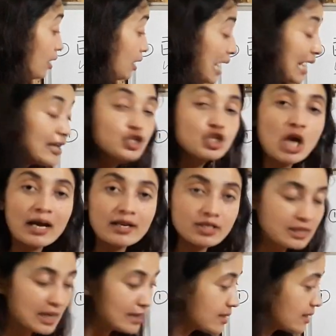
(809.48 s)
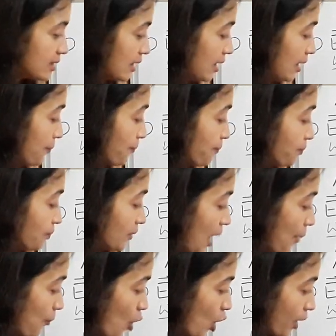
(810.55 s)
line charge density
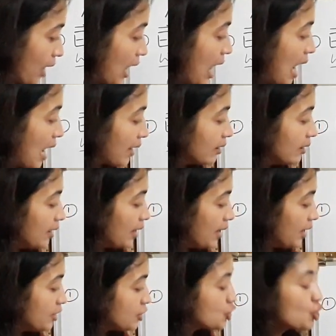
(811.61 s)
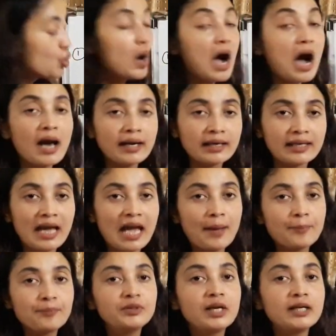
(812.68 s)
upon R into R
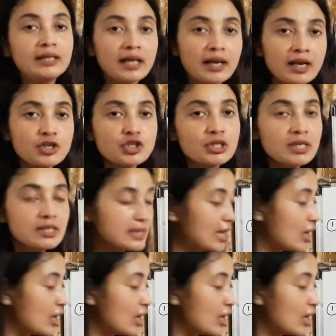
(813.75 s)
cap. The direction is